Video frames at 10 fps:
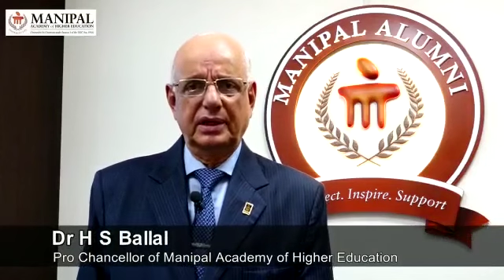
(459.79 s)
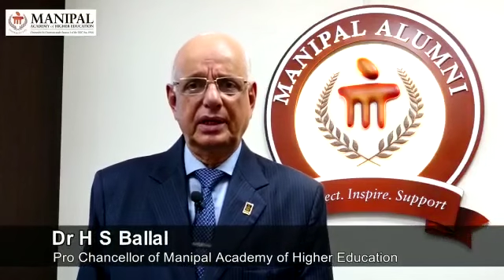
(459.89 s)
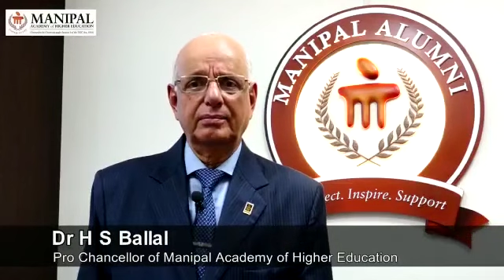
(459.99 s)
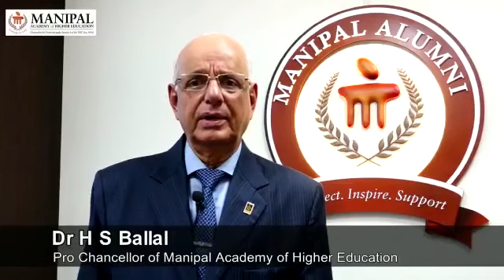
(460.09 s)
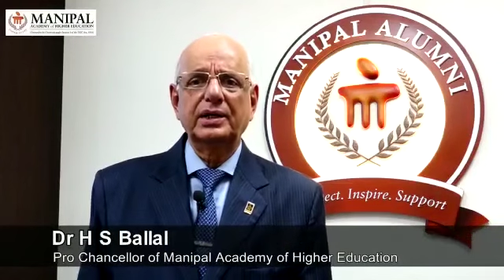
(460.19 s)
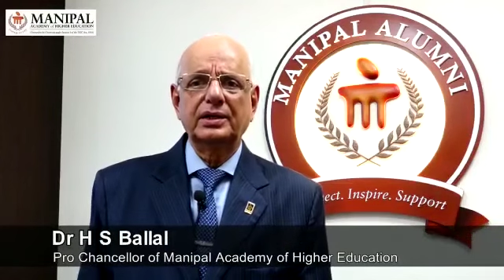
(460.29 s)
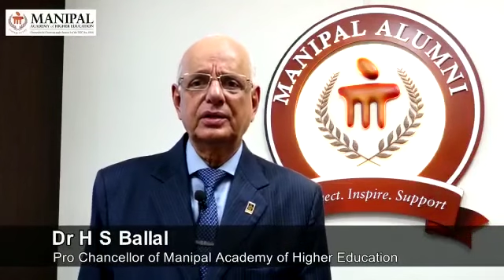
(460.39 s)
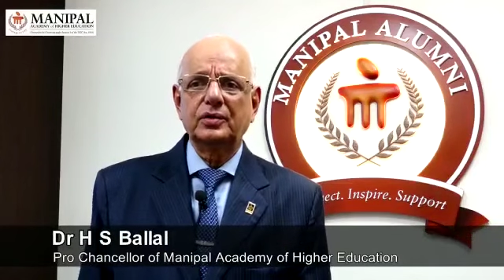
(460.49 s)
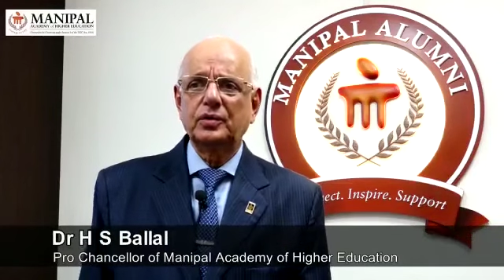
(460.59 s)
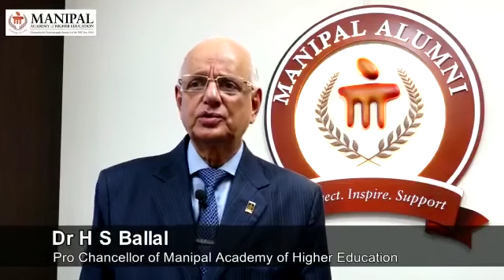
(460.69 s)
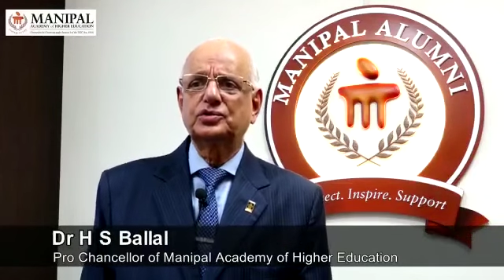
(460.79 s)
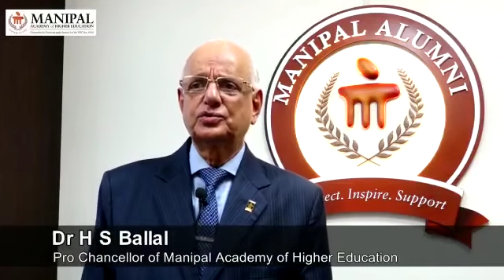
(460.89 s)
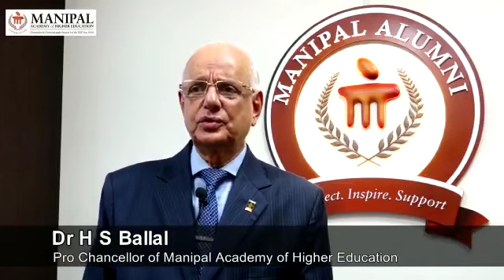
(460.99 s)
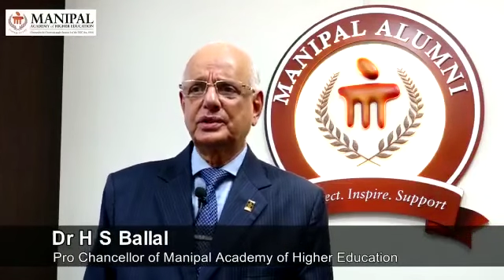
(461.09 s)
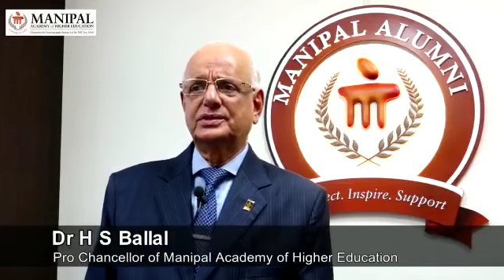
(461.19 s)
And my dear old
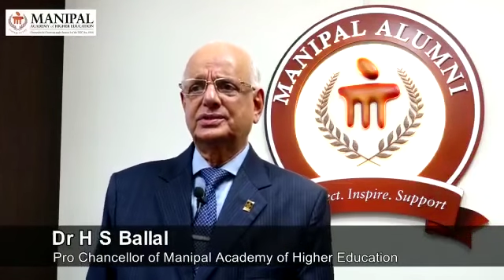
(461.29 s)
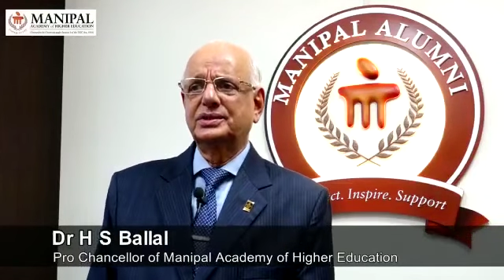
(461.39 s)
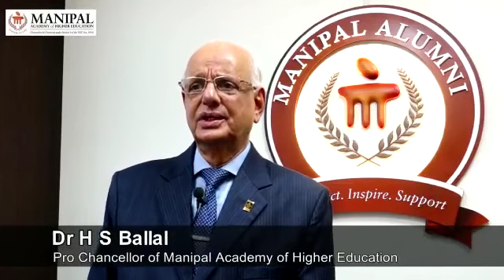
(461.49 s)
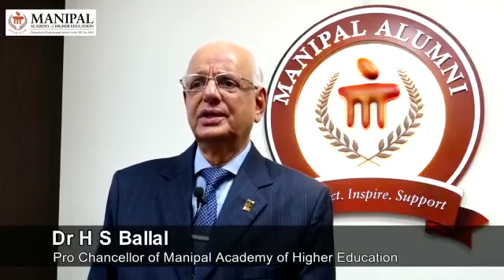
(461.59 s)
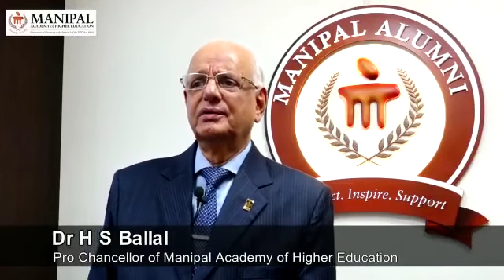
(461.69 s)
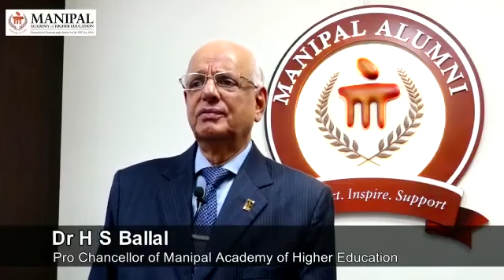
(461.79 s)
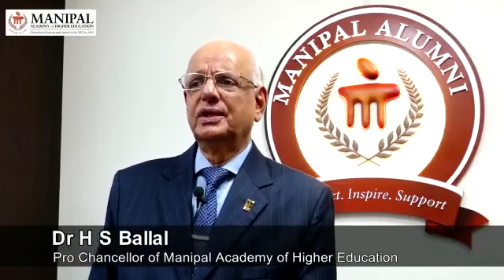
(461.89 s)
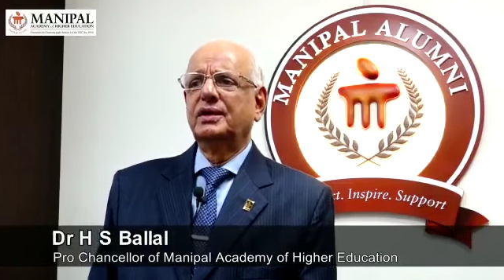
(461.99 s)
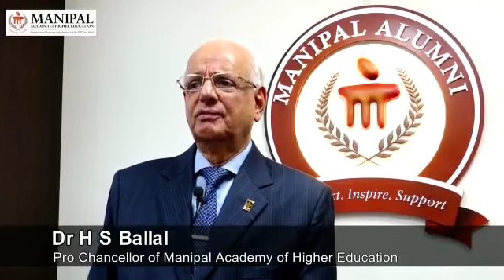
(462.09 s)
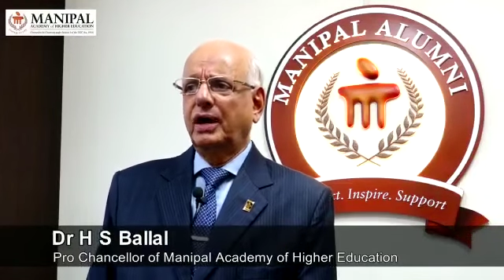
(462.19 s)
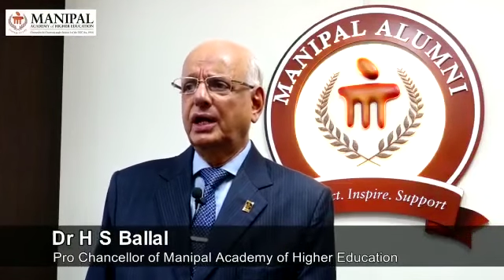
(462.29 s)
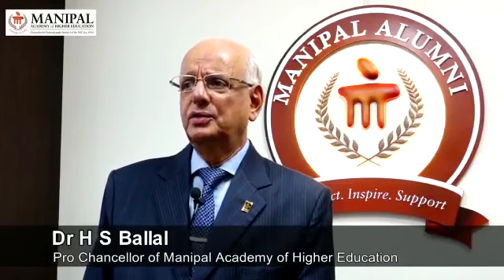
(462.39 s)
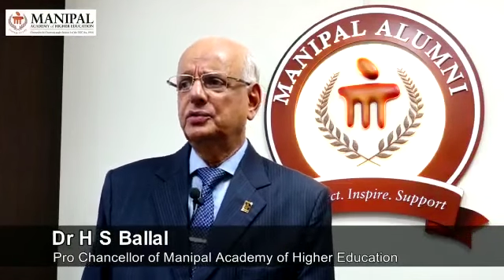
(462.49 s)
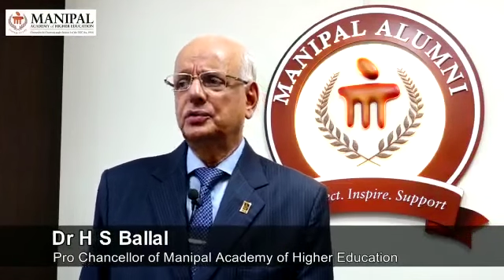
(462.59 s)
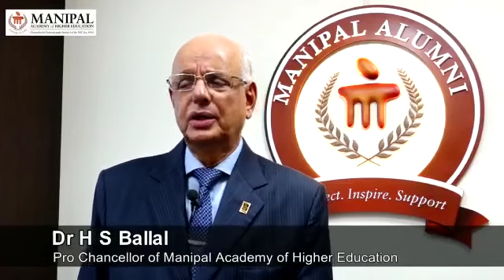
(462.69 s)
students, we
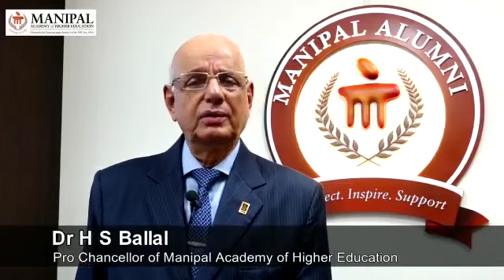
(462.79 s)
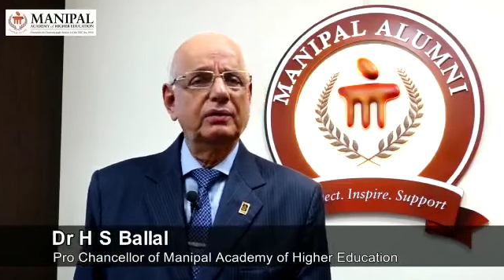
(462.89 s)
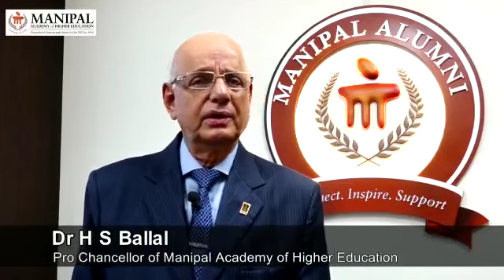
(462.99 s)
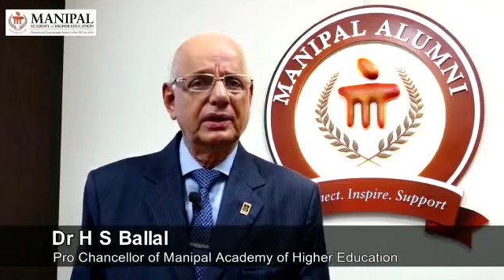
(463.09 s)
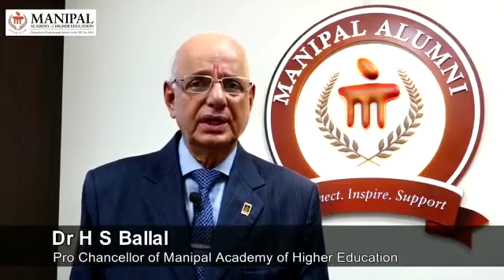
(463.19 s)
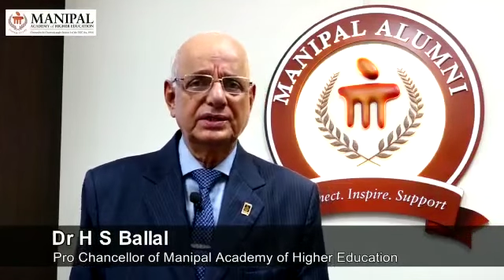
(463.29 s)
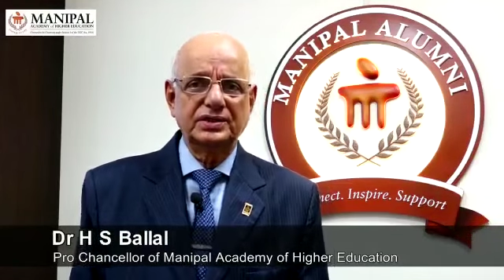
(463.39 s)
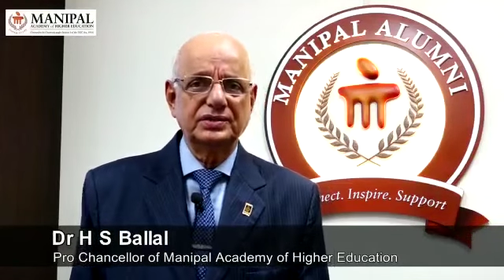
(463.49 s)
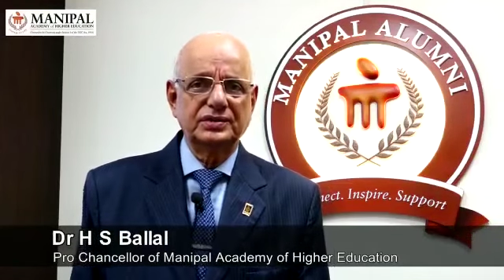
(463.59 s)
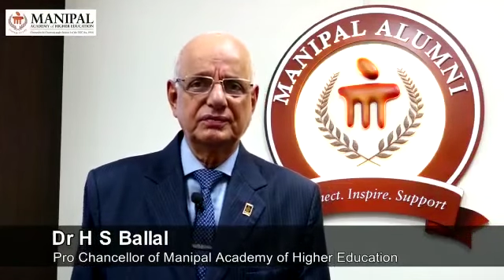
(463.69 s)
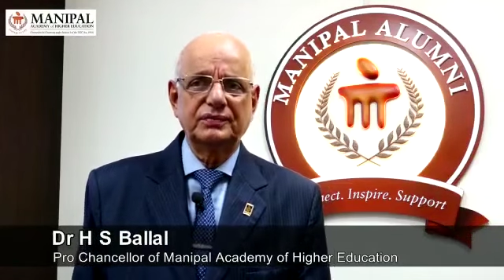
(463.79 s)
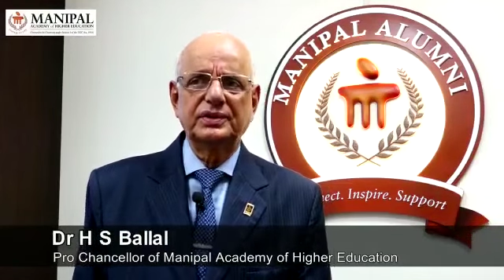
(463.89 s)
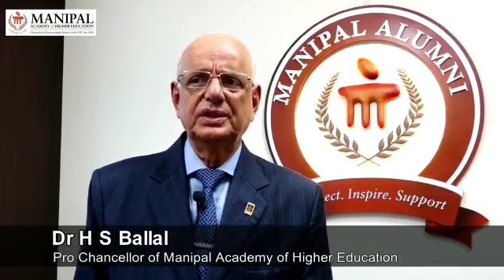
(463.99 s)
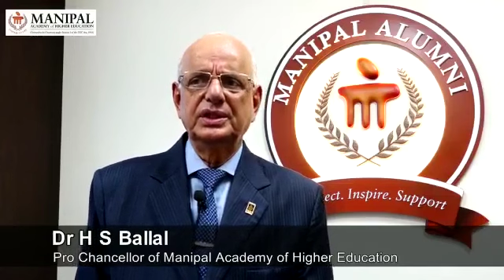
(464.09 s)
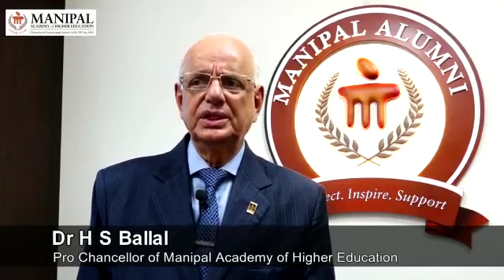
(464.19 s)
value our relationship with
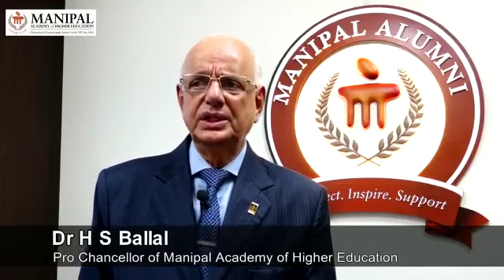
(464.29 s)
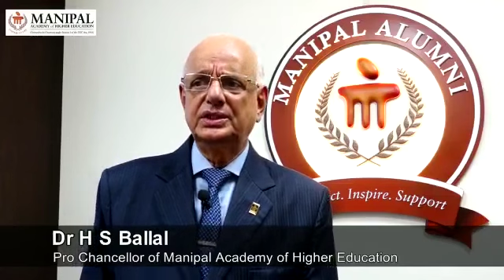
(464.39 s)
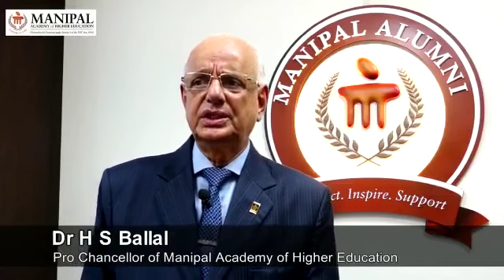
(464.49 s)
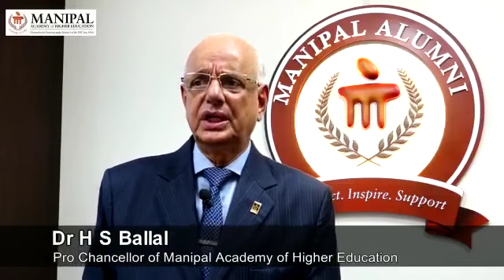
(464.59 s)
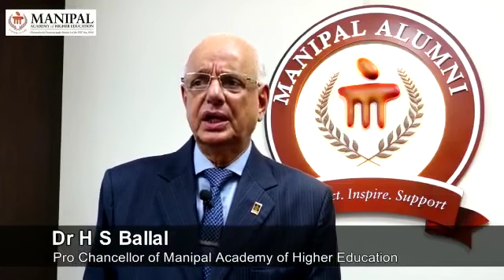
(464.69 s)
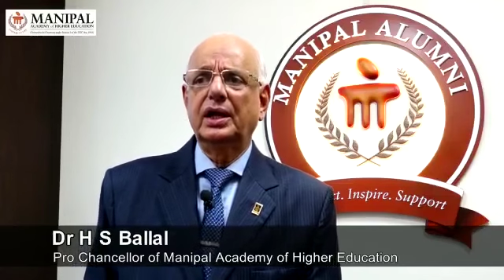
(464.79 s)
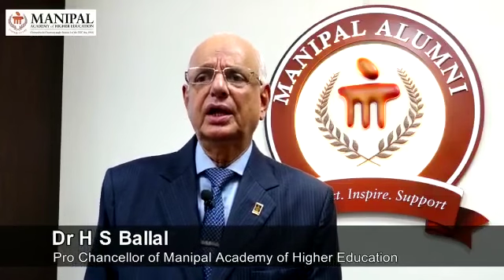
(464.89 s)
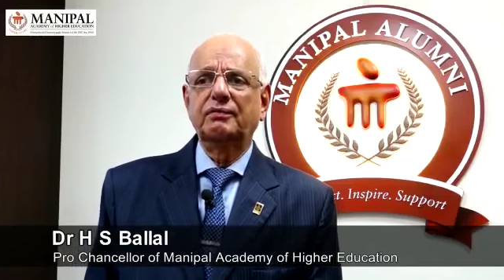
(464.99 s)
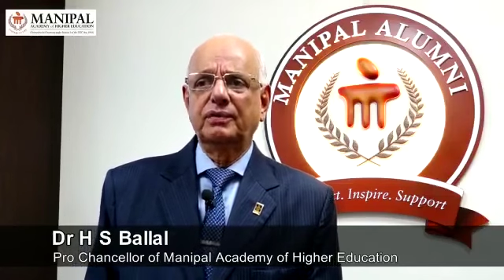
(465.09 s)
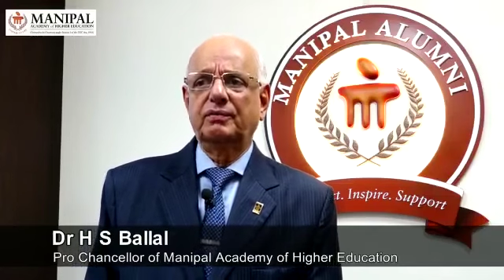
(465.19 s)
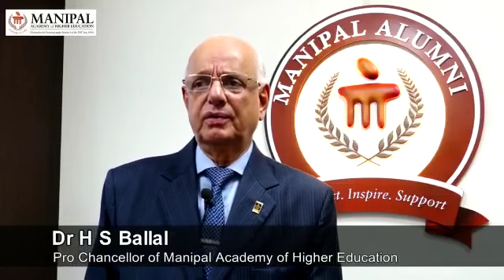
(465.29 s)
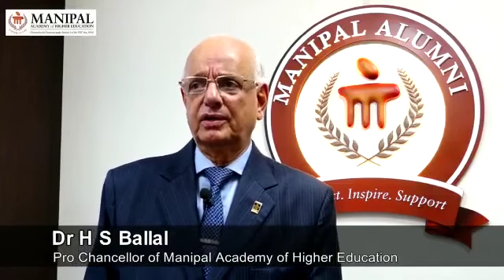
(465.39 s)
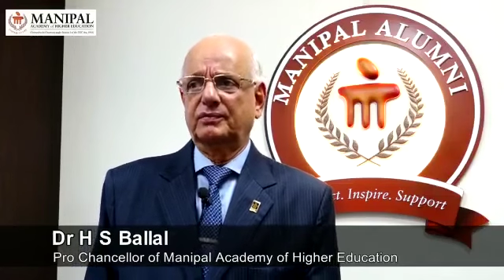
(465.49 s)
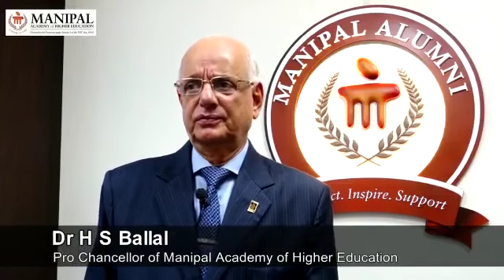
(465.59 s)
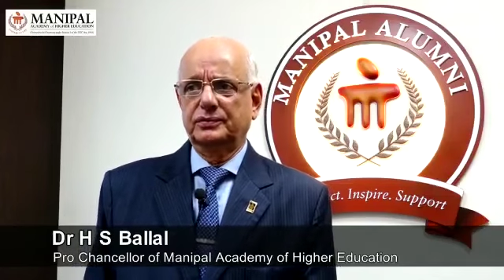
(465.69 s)
each and every one
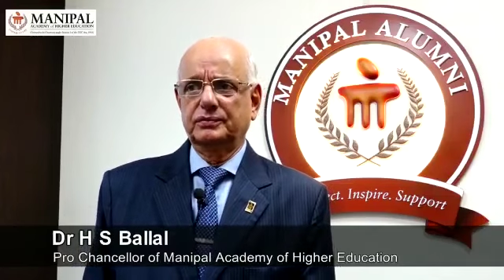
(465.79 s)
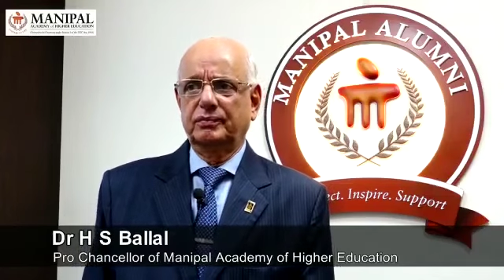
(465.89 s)
of you.